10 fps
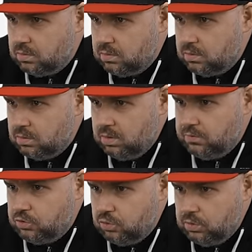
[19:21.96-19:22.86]
And that's
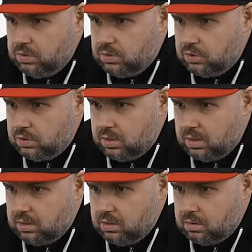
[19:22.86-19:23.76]
it, and silence.
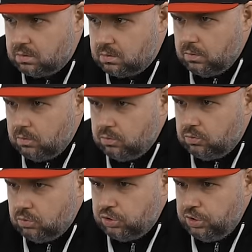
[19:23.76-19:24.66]
It also does not
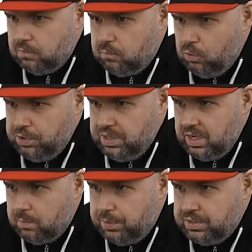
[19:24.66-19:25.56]
determine it.
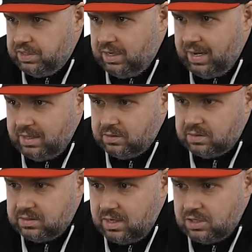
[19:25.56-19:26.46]

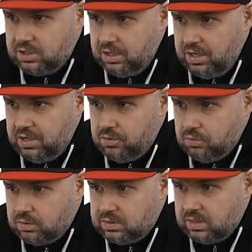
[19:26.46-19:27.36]
Unfortunately, it
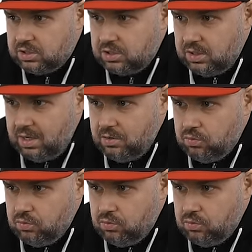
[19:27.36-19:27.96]
is as it is.